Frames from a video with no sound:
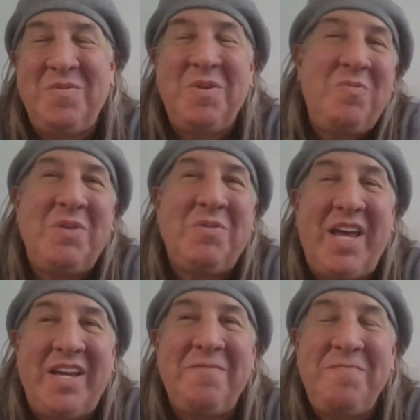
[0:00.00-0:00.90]
We we were
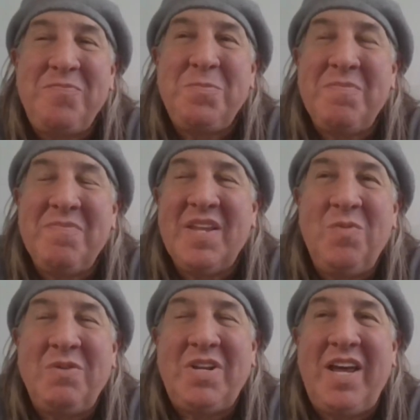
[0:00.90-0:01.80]
like,
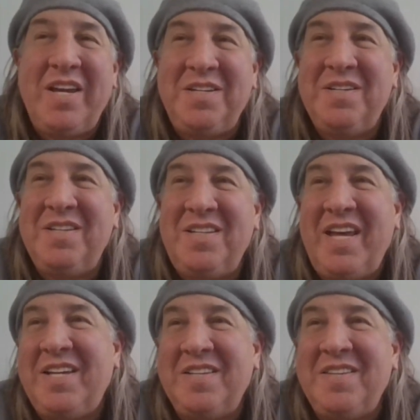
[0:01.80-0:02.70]
we were like
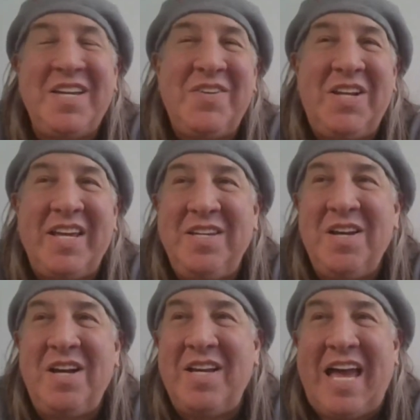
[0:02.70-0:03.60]
like think of it like
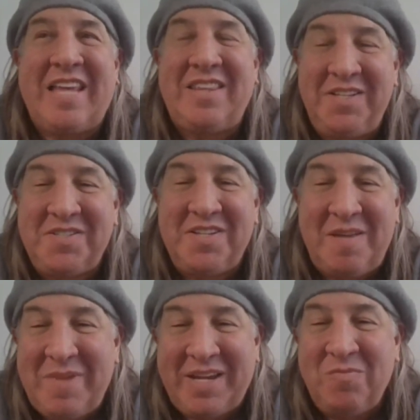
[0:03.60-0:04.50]
young athletes
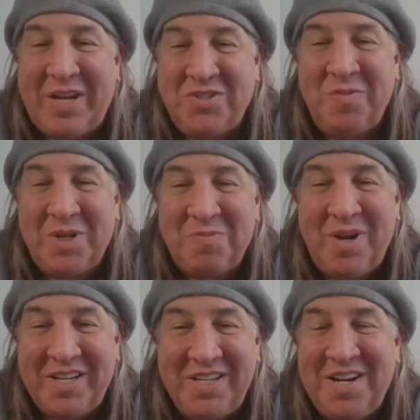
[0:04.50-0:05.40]
today making way too much
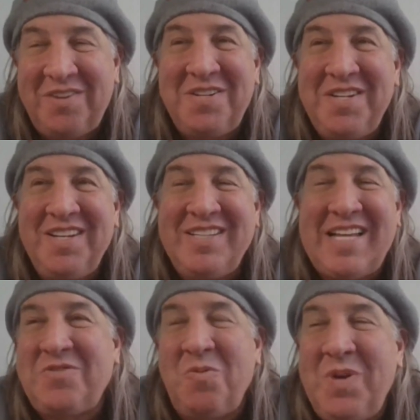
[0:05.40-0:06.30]
money. You know, yeah.
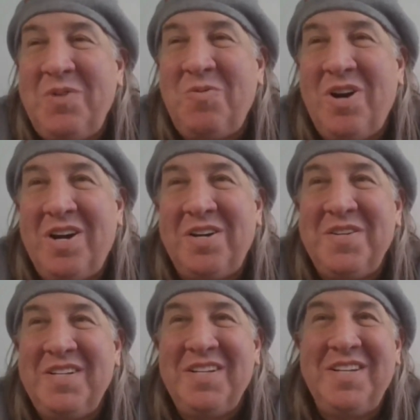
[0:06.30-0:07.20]
that's what we
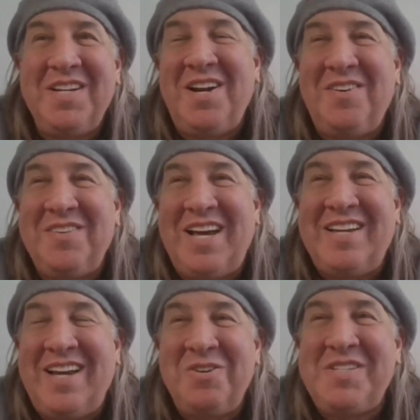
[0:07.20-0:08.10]
were. You know,
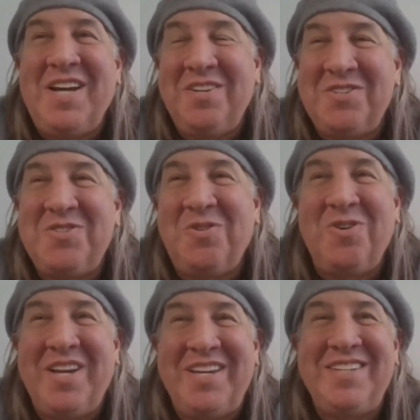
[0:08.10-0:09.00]
I, I always tell the
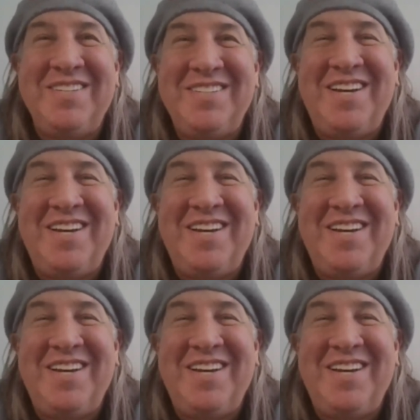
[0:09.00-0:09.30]
story.